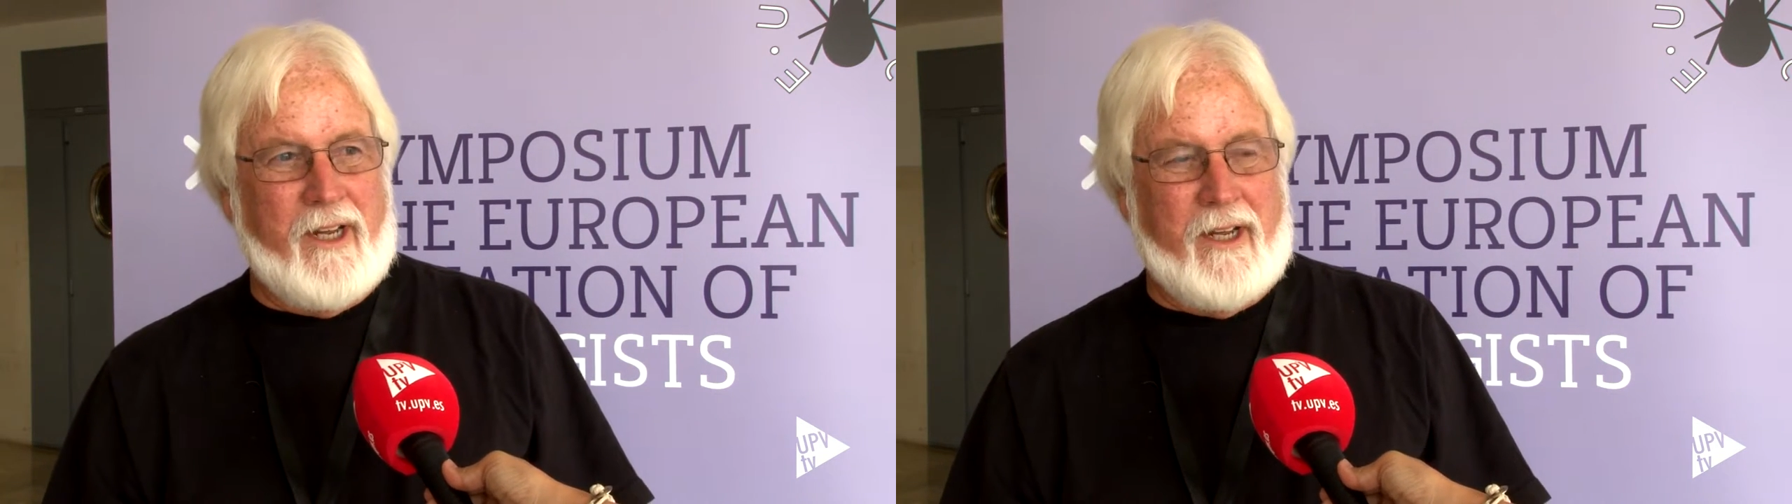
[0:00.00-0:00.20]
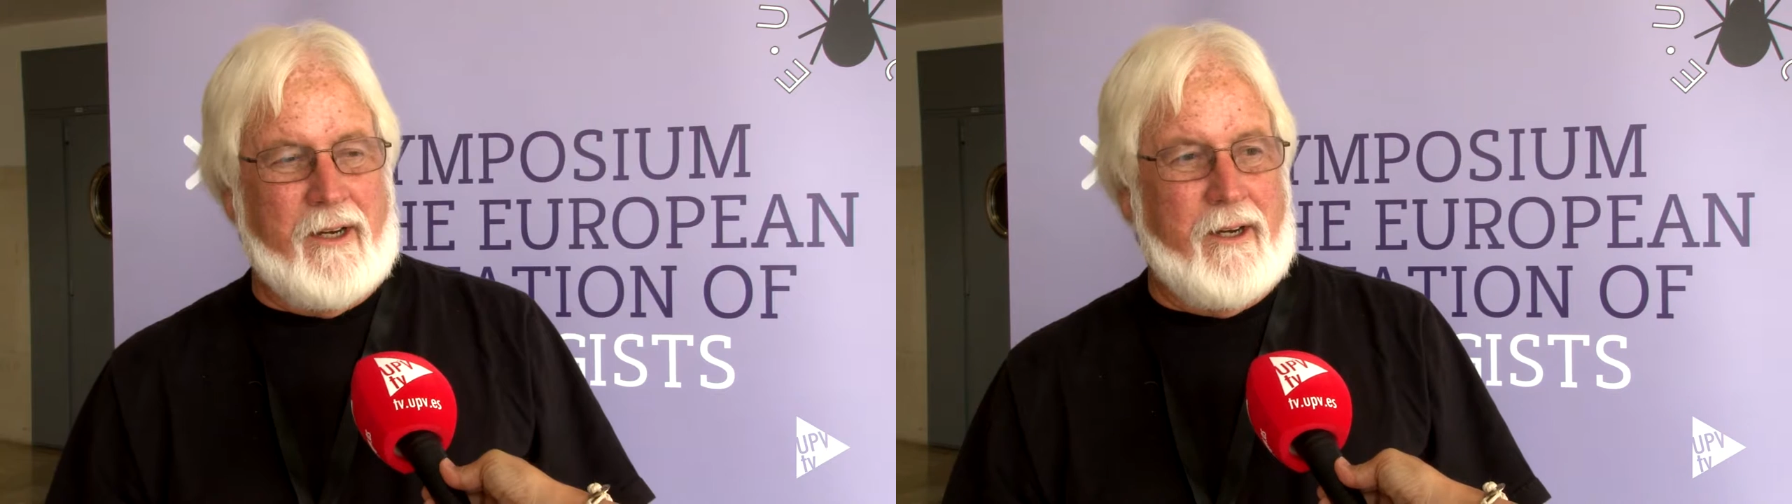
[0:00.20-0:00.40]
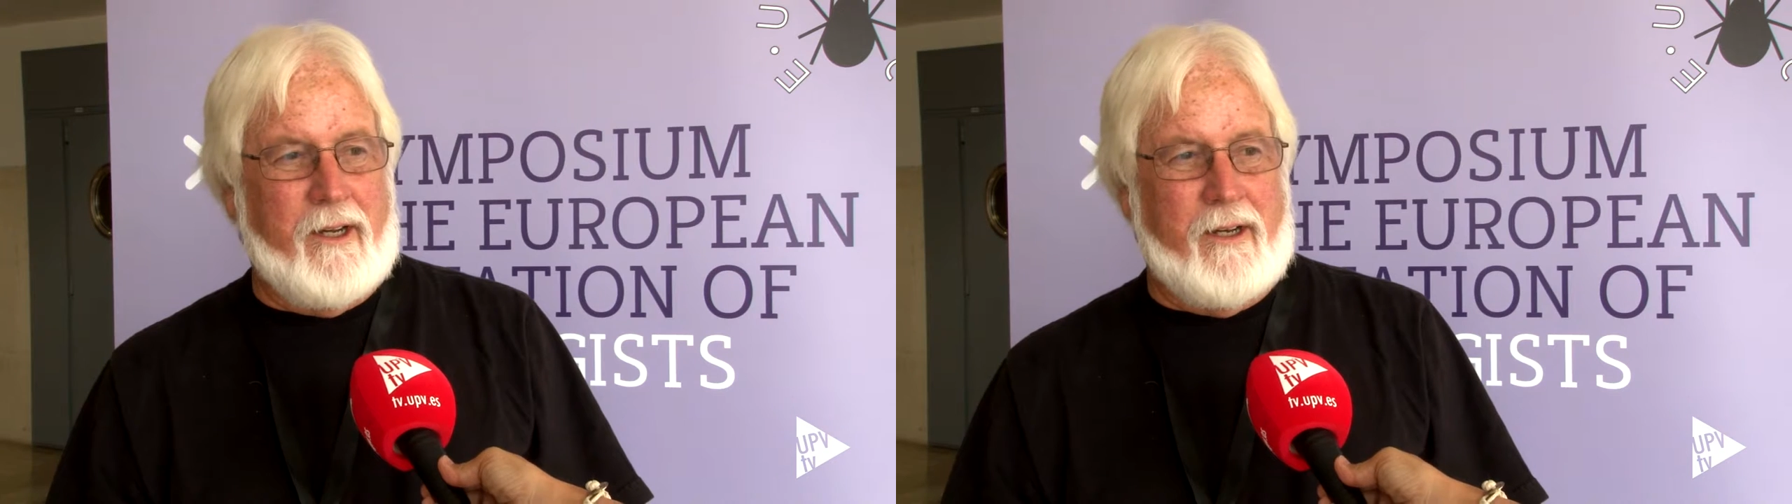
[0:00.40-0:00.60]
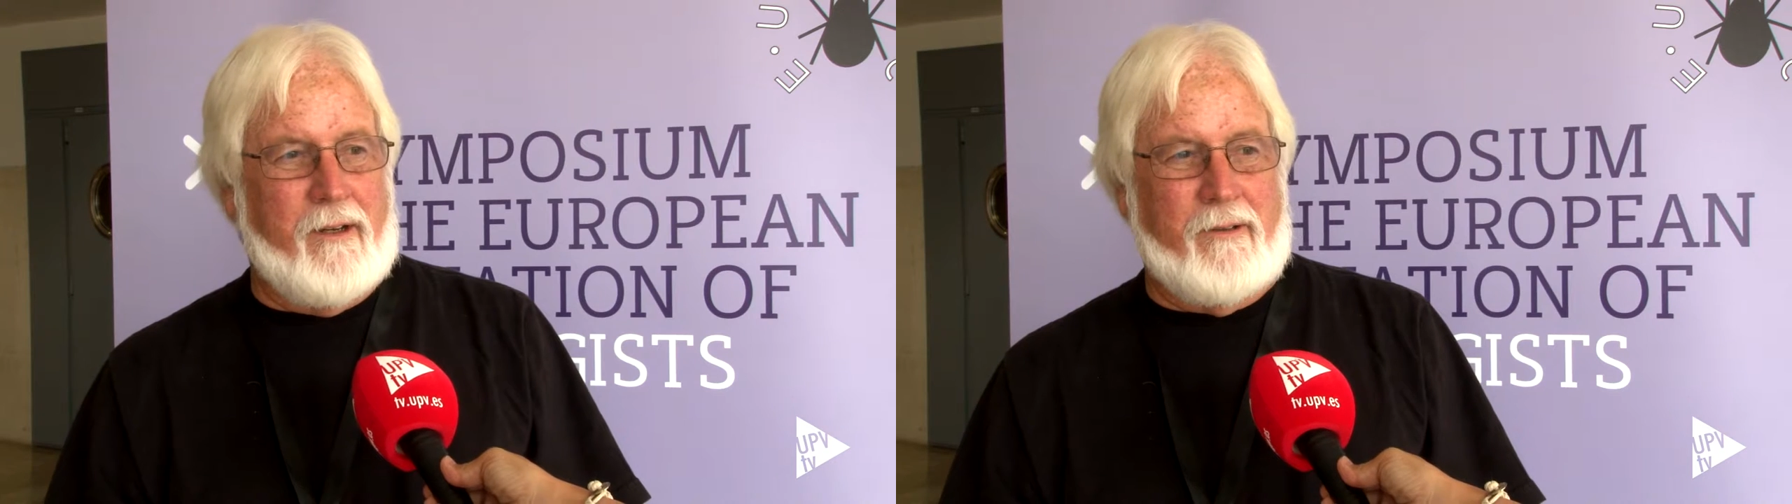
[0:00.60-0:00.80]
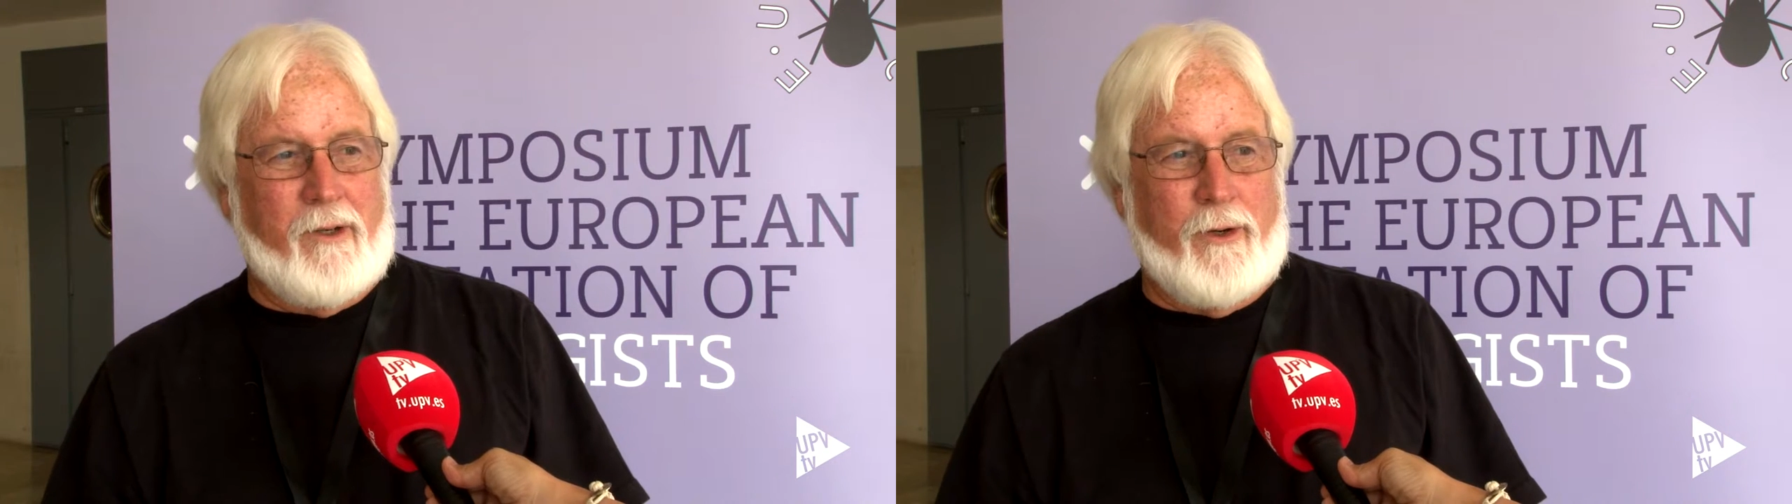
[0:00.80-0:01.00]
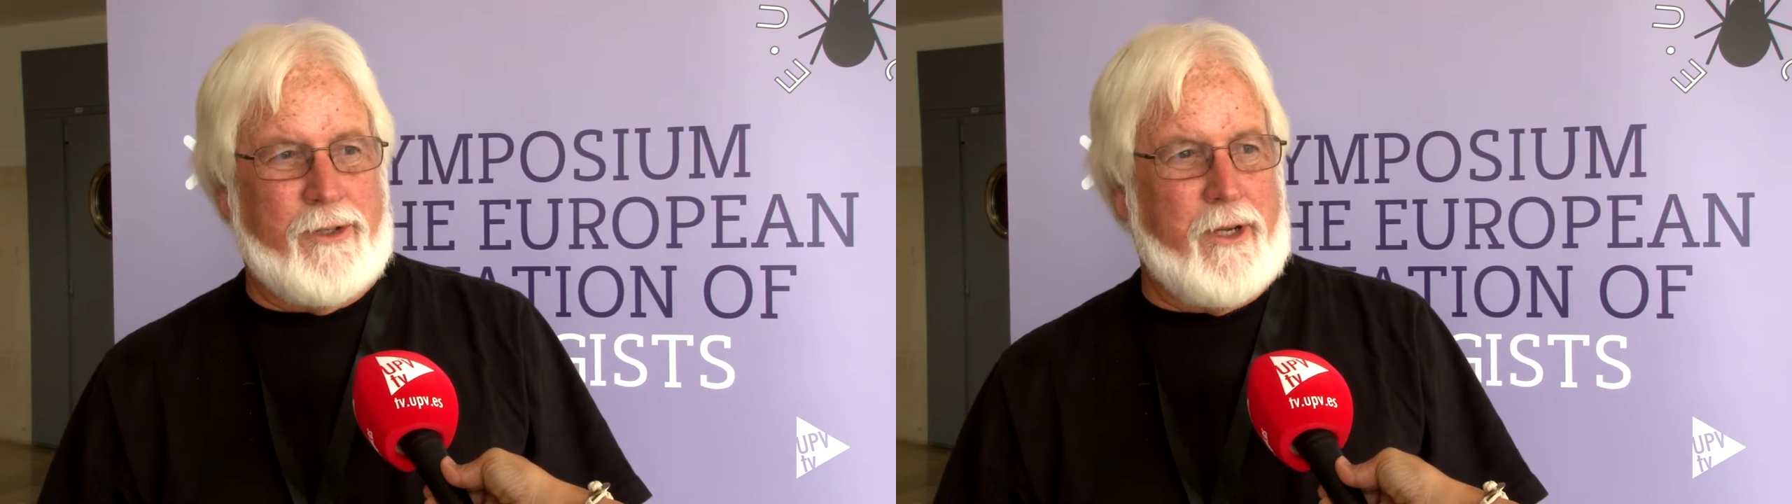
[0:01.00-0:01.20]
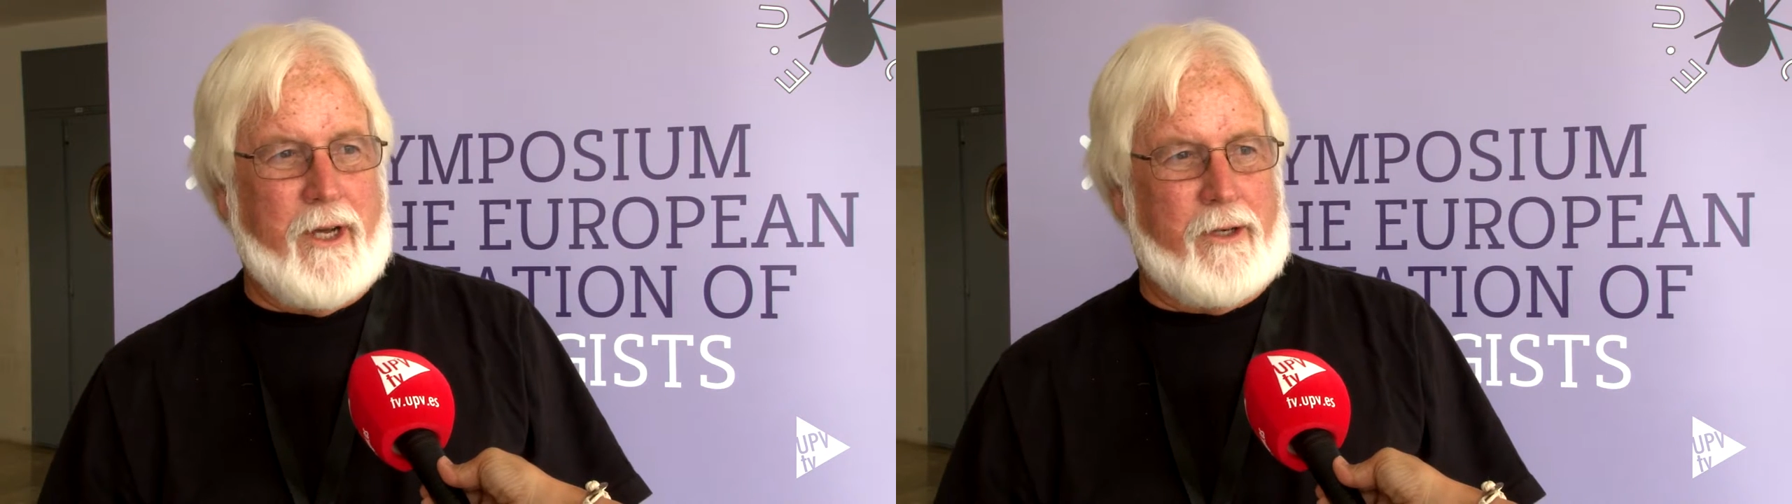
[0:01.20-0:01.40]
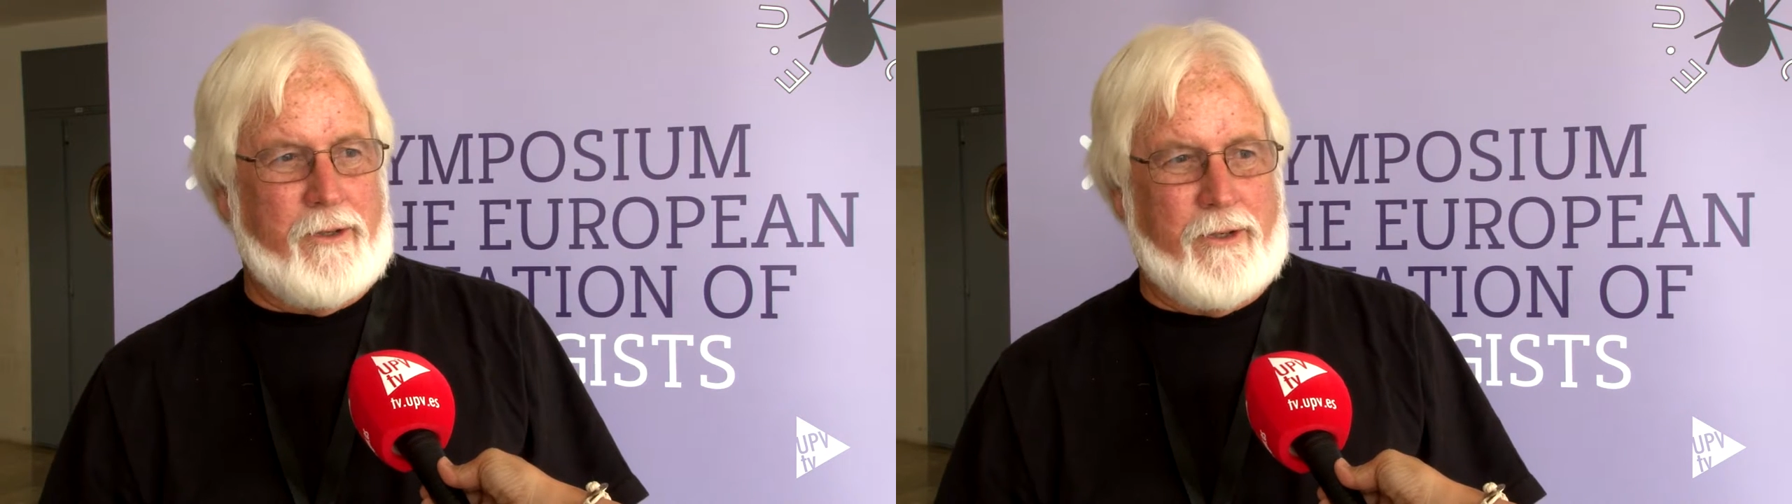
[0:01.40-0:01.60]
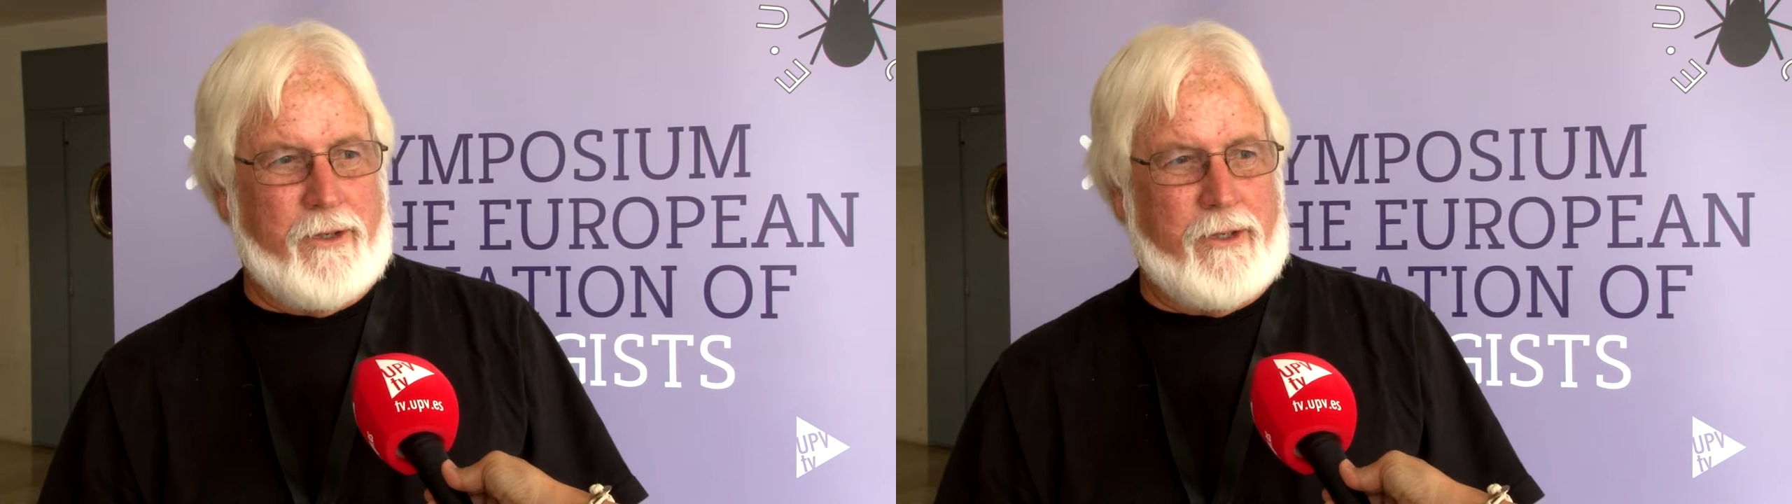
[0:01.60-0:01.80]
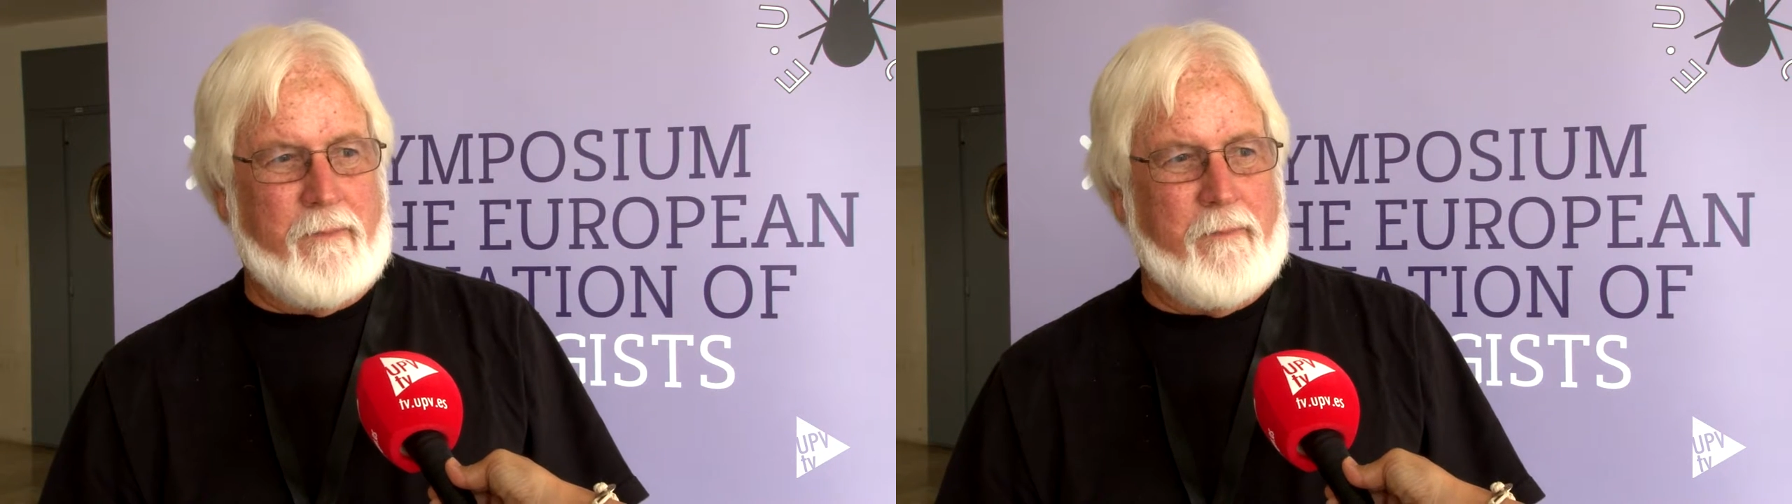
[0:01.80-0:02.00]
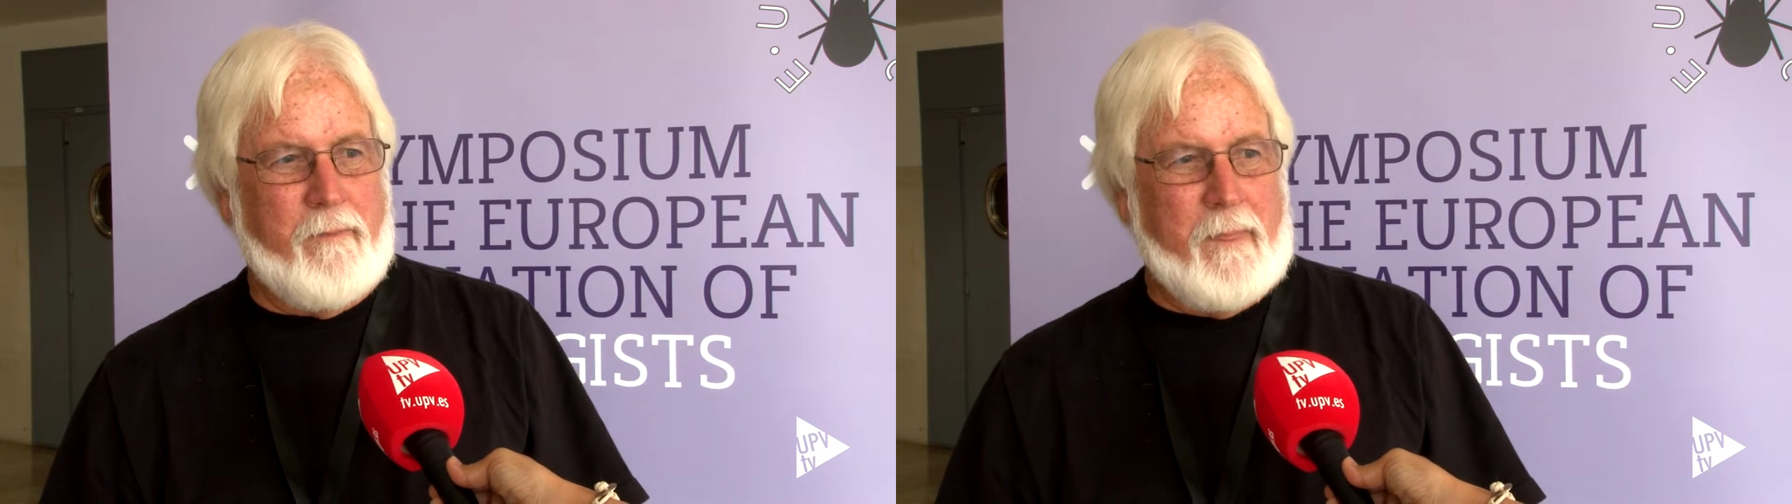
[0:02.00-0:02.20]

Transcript: and Earth's ecosystem.